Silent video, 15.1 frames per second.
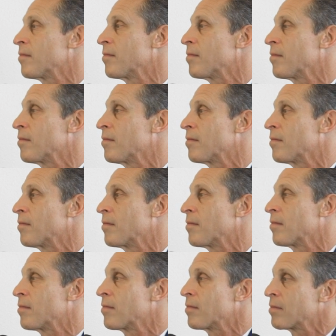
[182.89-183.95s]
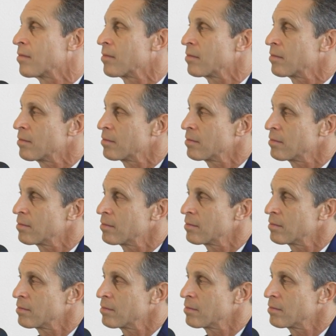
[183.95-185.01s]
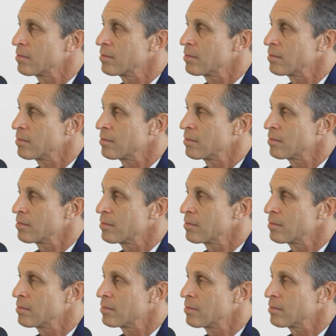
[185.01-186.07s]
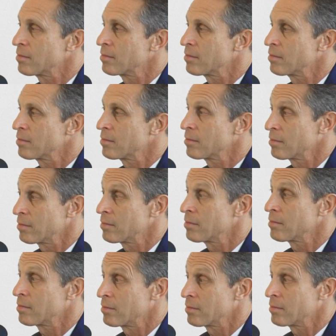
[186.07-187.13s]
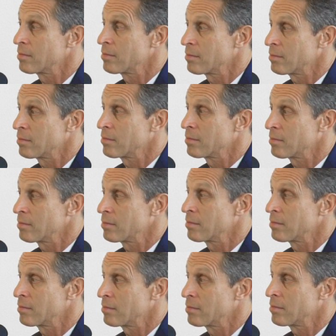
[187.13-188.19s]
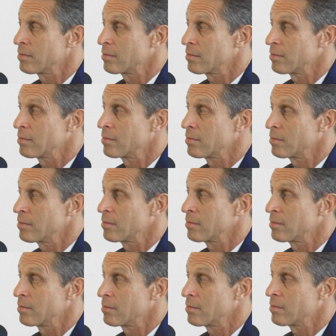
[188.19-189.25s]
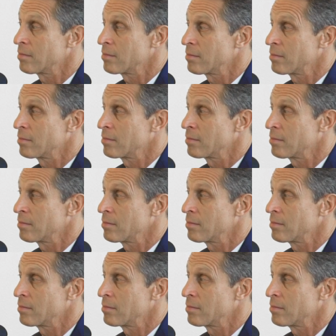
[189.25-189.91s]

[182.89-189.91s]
[no speech]